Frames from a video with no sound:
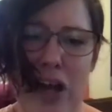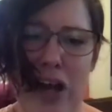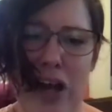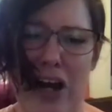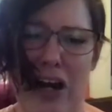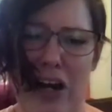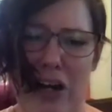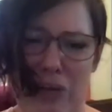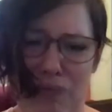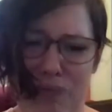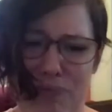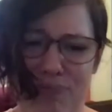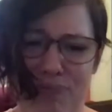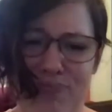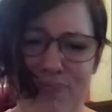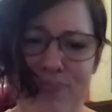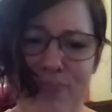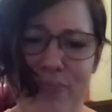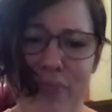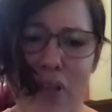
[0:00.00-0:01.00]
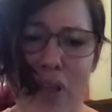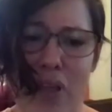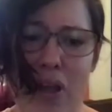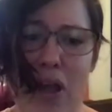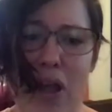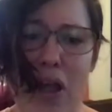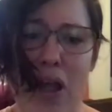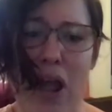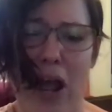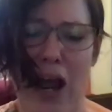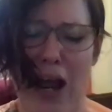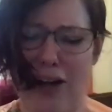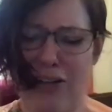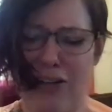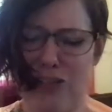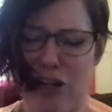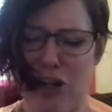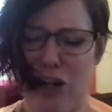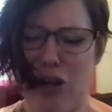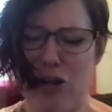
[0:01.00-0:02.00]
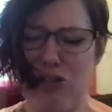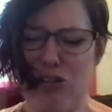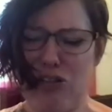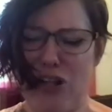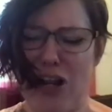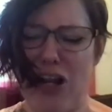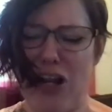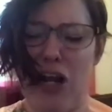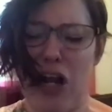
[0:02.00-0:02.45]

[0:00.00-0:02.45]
so you stick